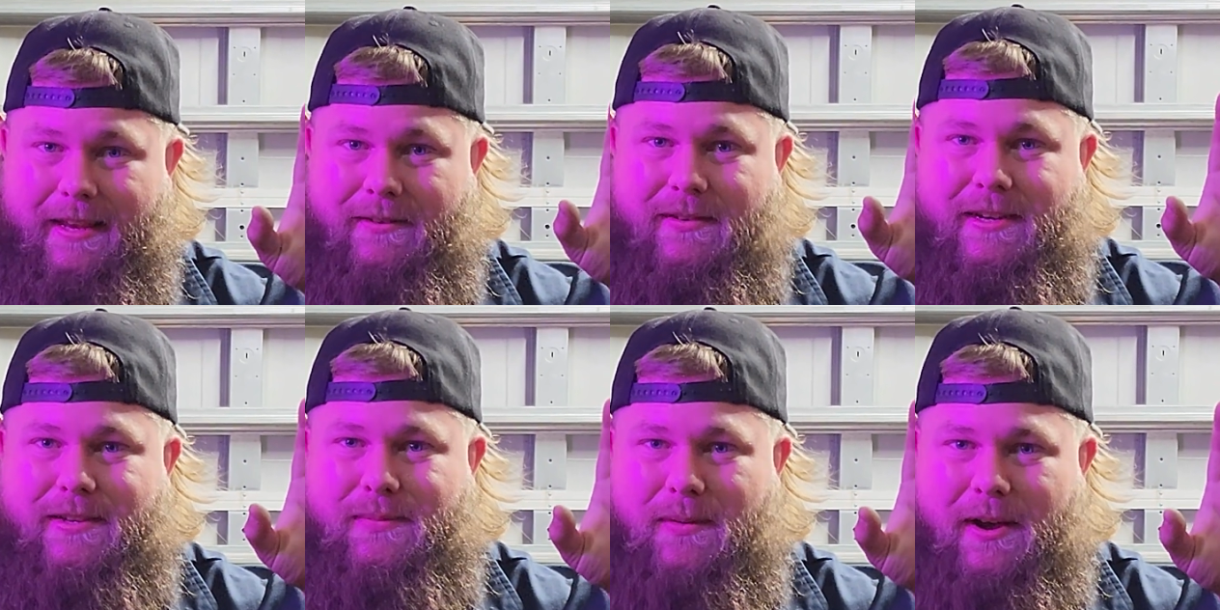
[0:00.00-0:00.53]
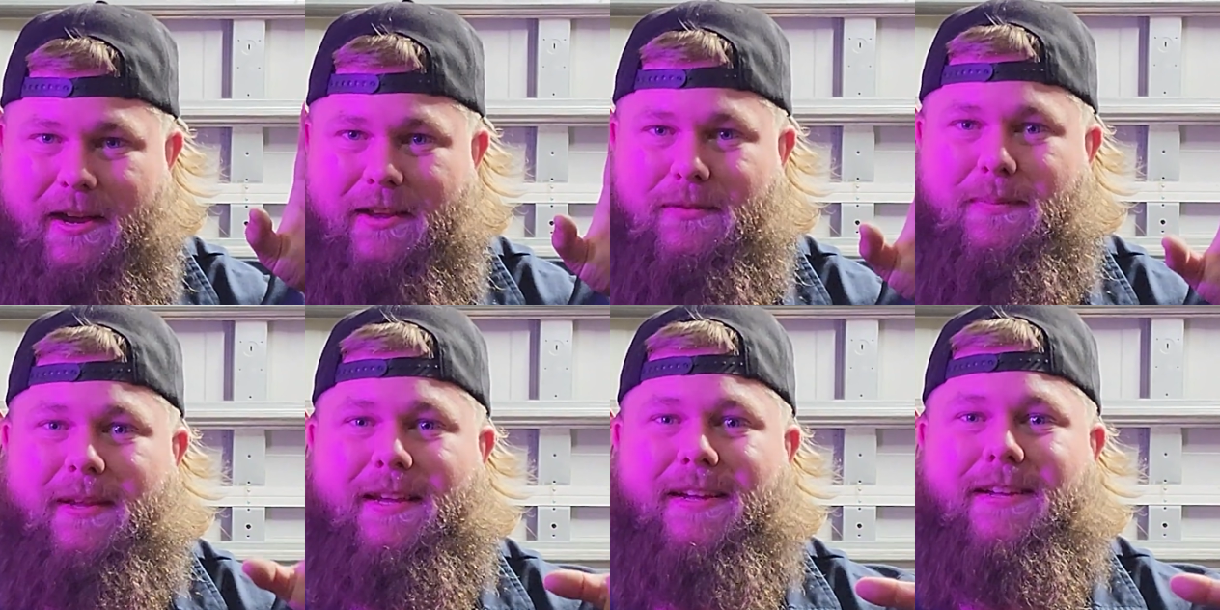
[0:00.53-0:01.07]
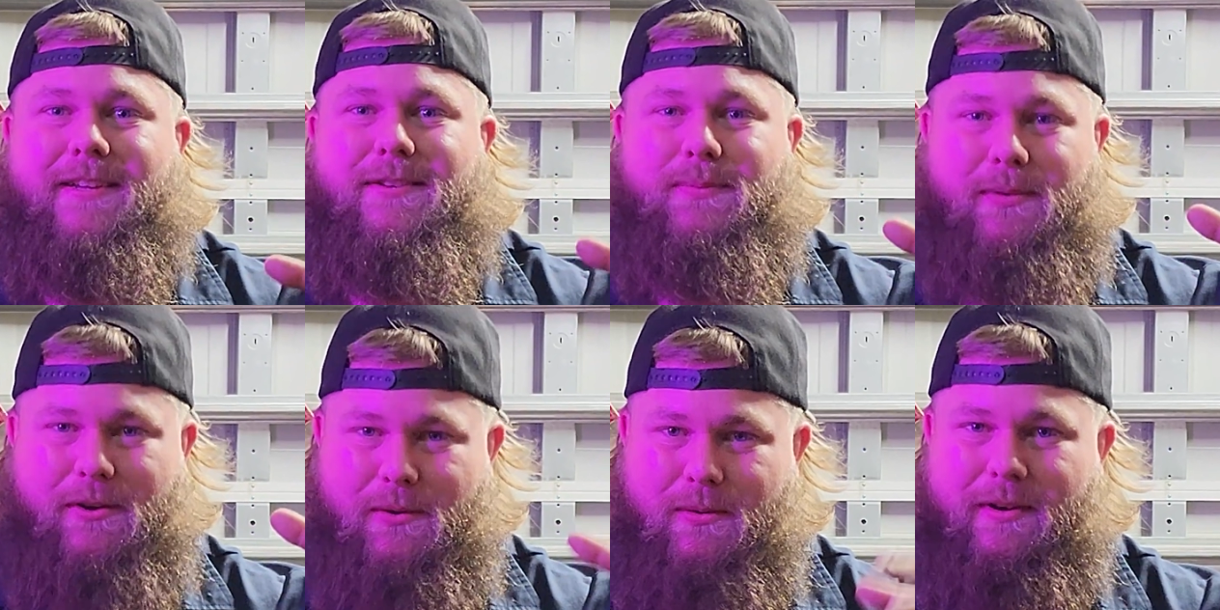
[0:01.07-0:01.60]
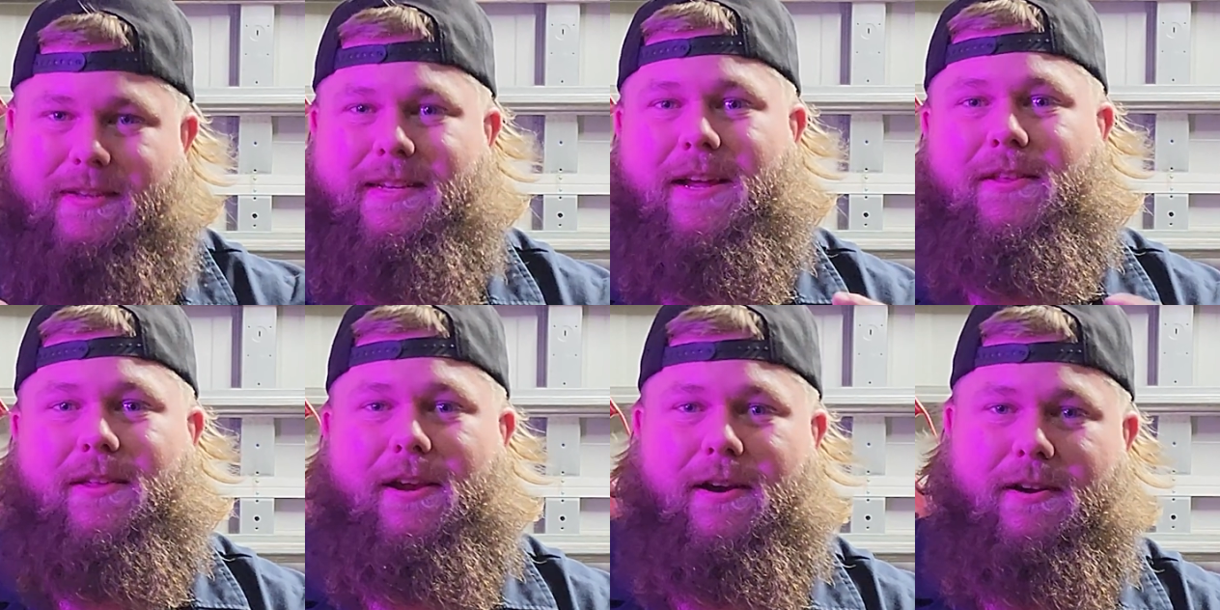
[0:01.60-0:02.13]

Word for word: And the reason why is because we're going to South